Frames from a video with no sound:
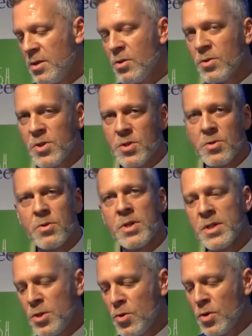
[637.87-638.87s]
your
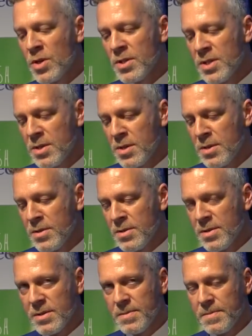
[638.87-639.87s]
stories and your
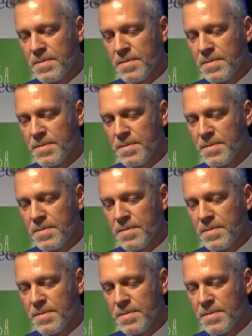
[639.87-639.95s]
concerns.